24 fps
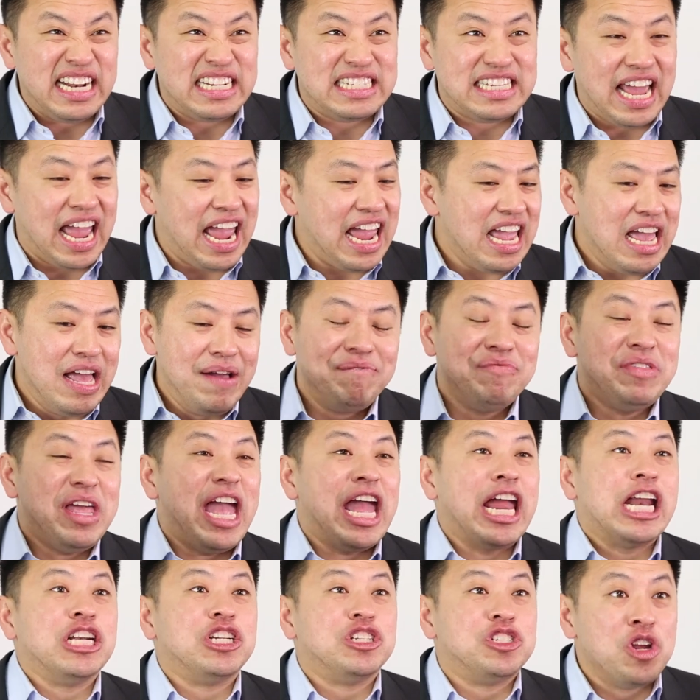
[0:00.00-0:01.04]
that date
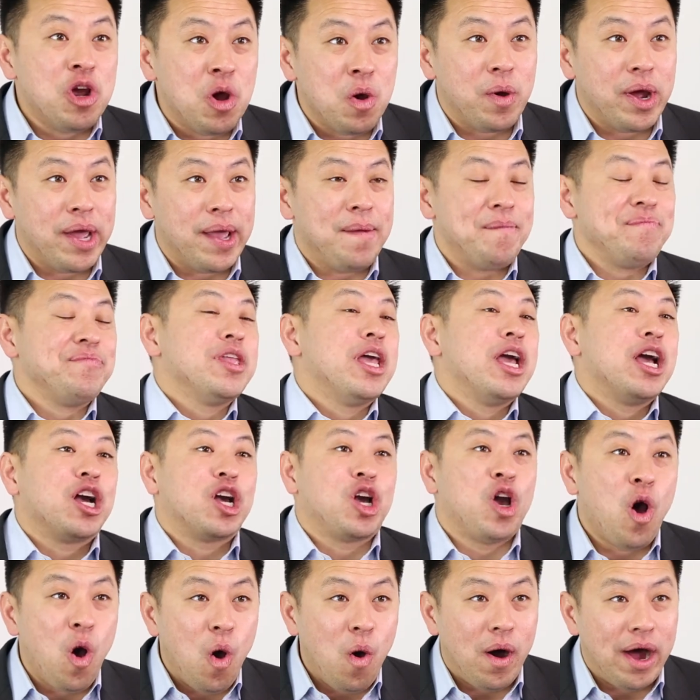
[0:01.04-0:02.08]
and do it.
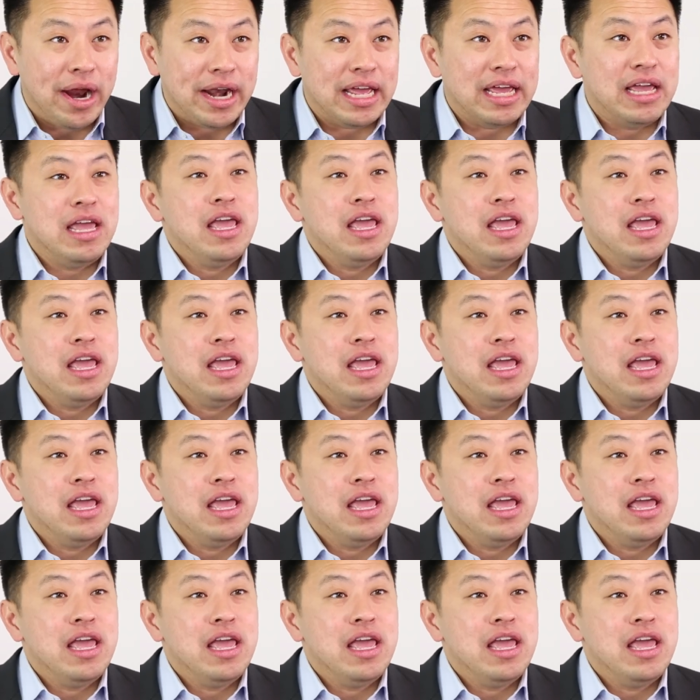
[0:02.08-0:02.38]
Go on